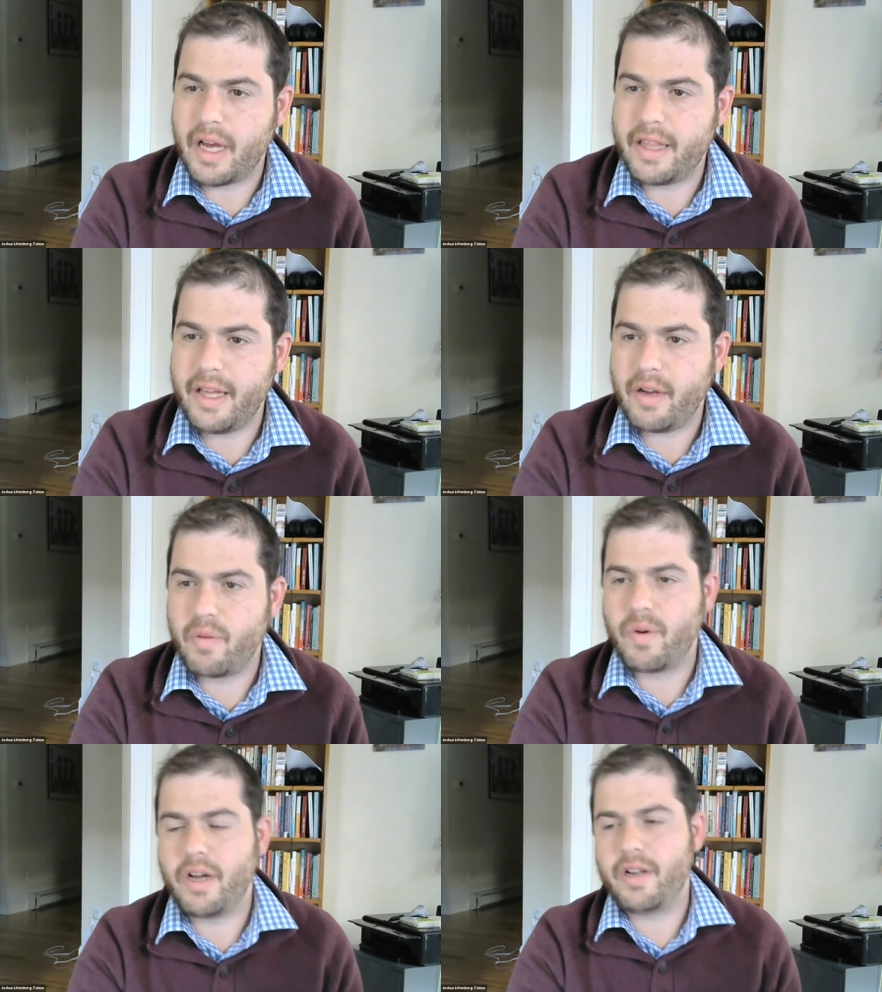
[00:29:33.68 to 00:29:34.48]
I
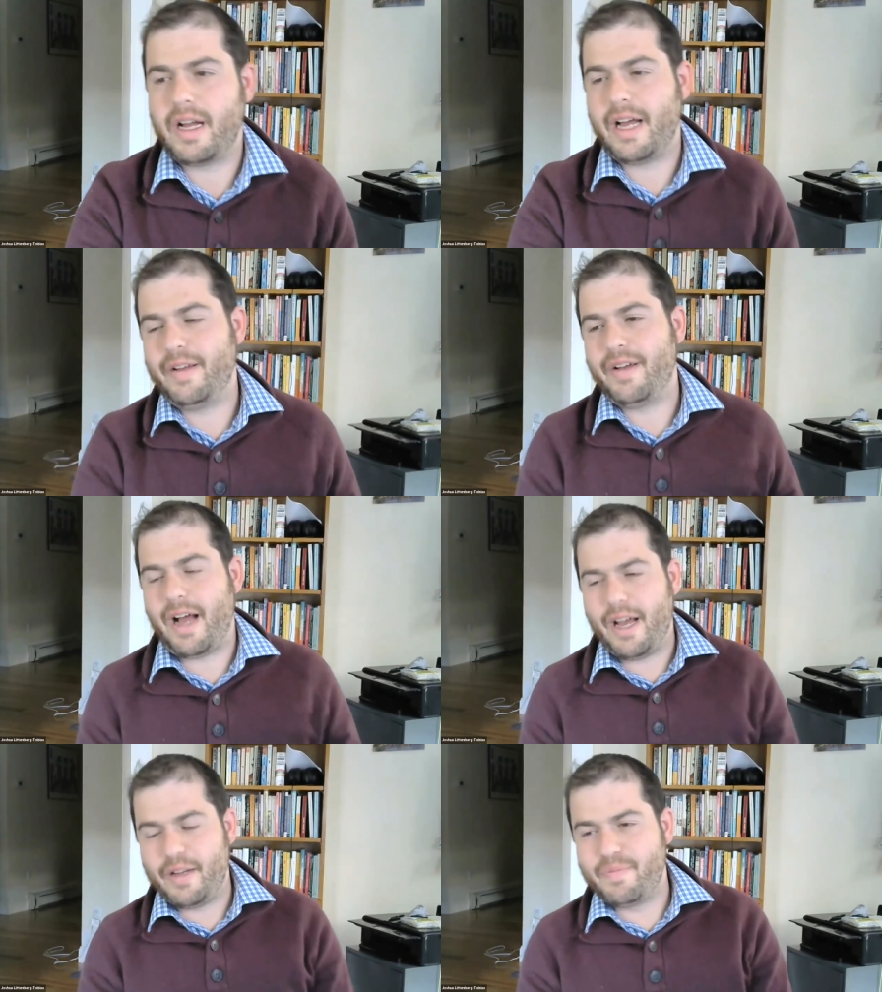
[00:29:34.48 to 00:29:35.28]
think what I
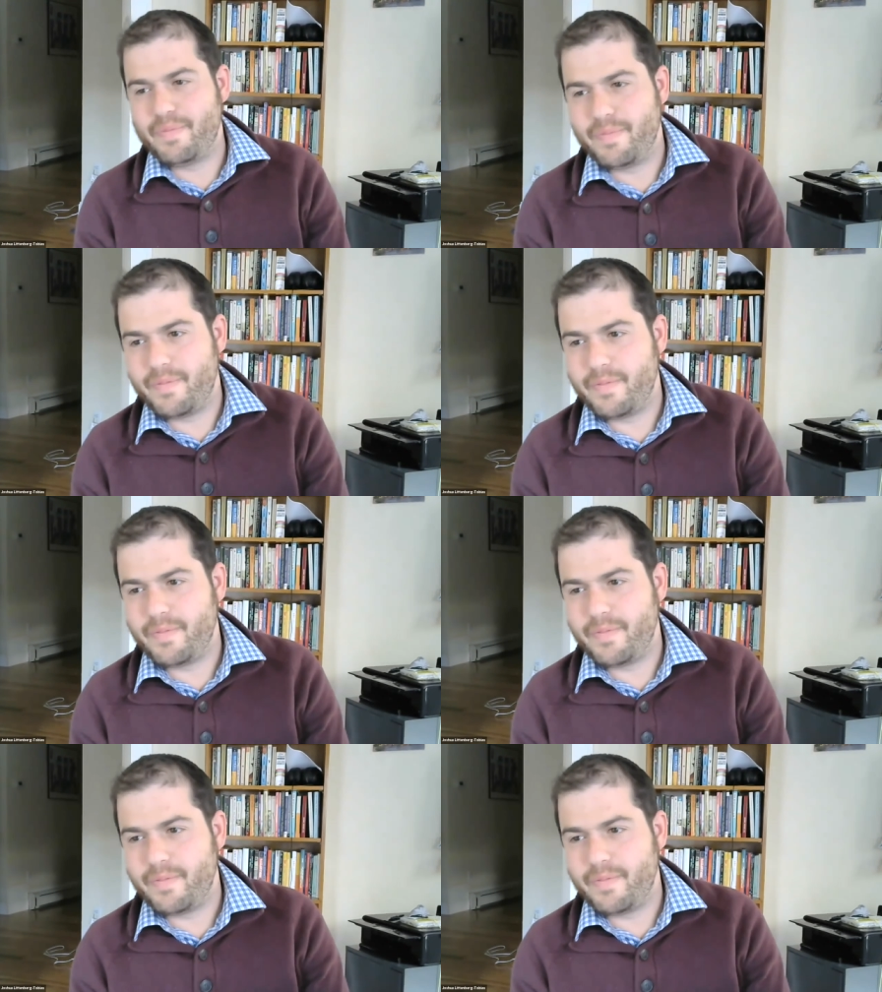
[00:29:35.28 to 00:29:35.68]
I'm